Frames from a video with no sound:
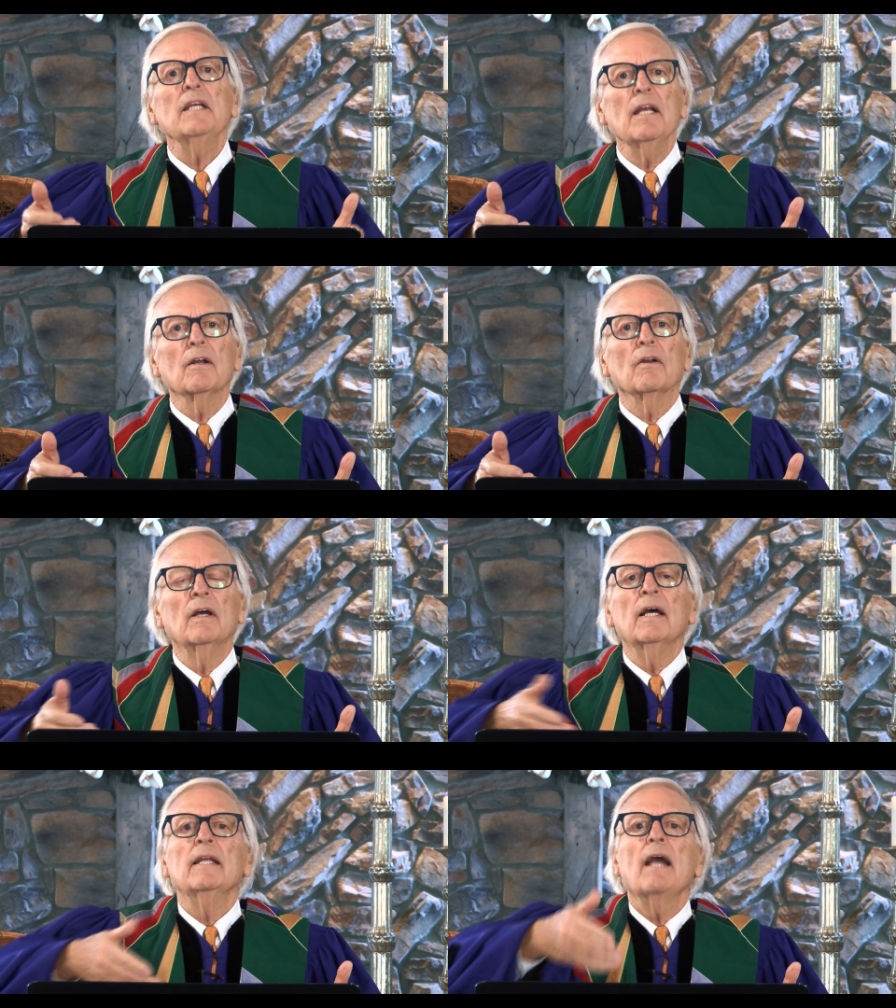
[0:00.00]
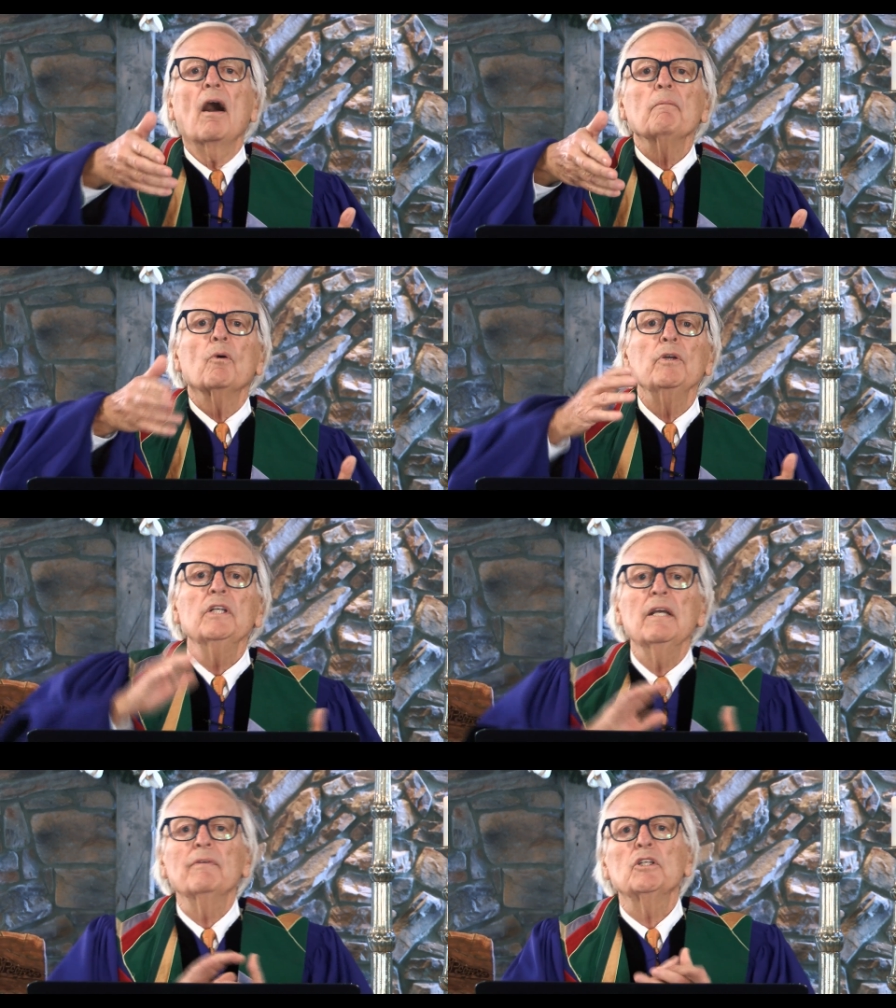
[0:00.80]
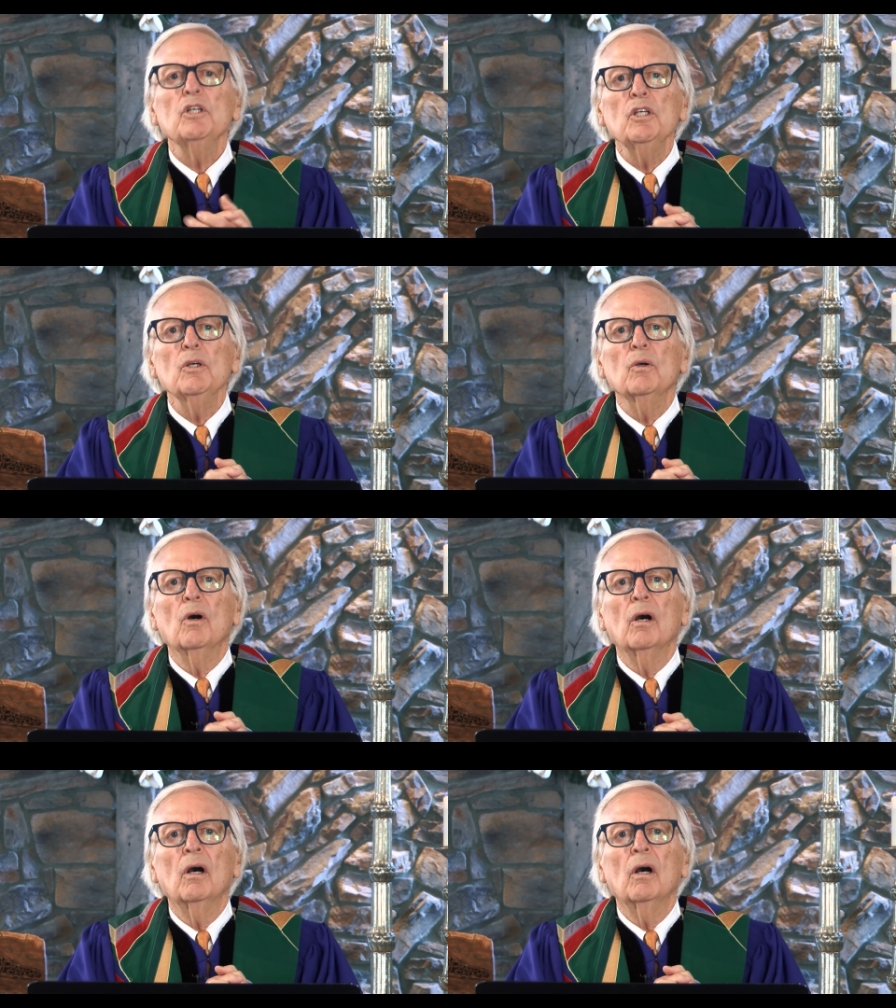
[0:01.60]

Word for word: here, now I'm going to give it to you.